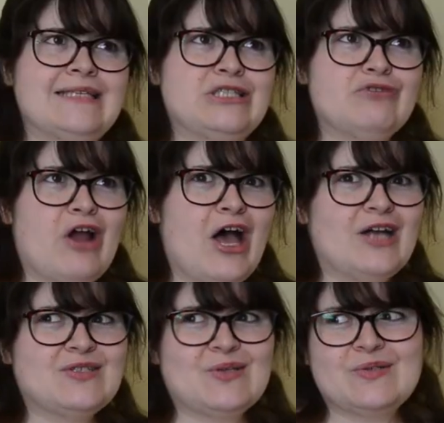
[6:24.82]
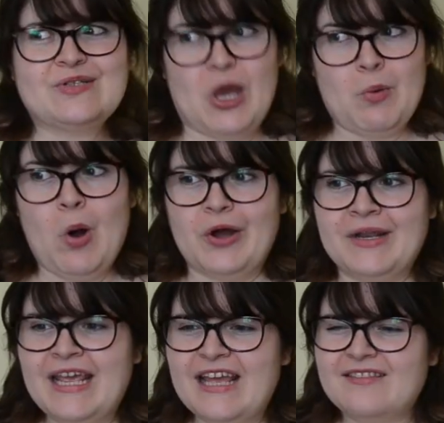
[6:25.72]
the rehearsals go on,
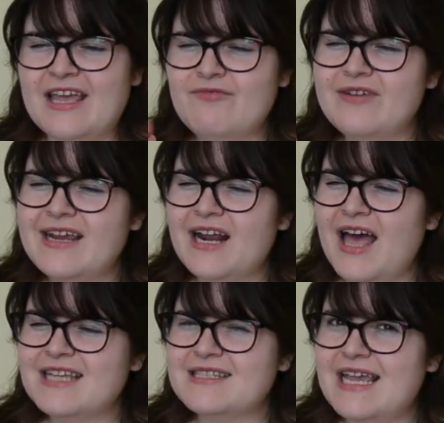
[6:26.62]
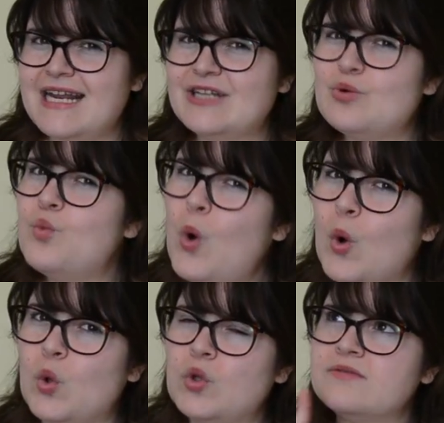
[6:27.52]
they realise they need a
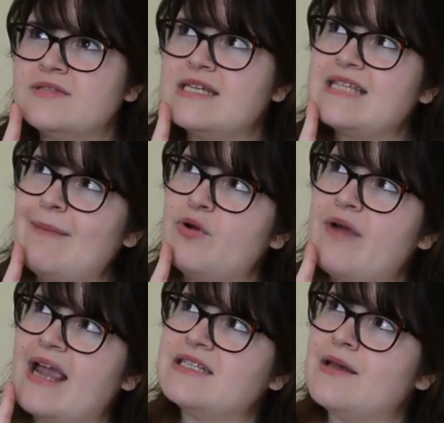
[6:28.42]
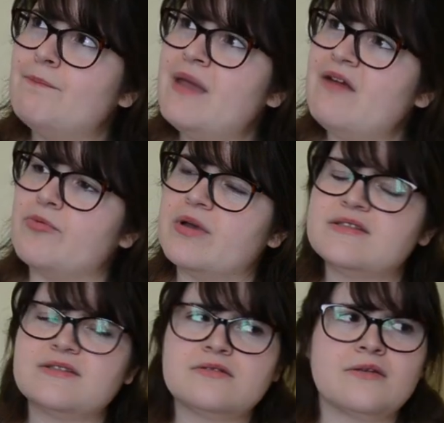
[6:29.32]
wall to separate
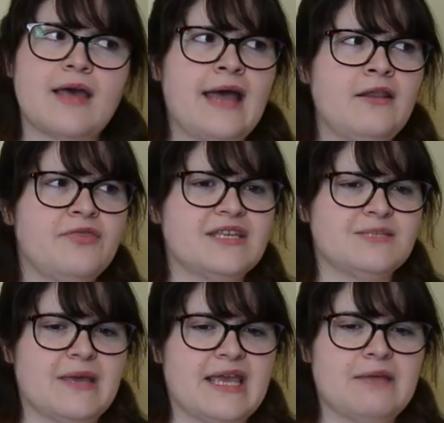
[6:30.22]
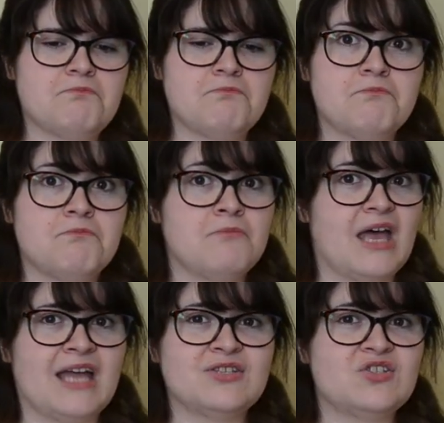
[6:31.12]
Pyramus and Thisbe.
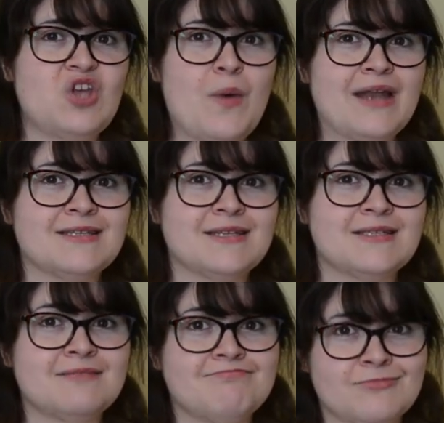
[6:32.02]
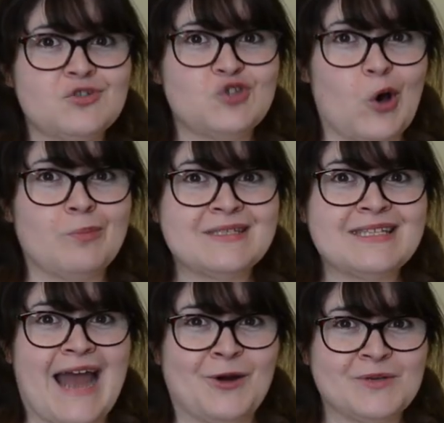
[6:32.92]
And so enters Tom
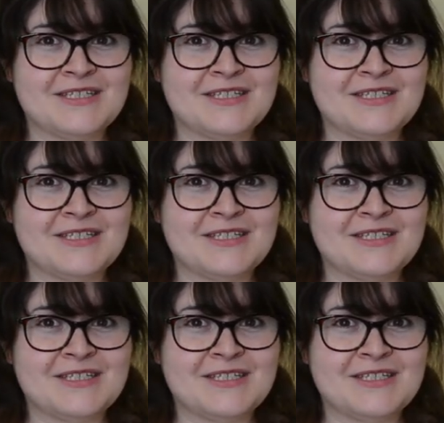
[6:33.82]
Snout.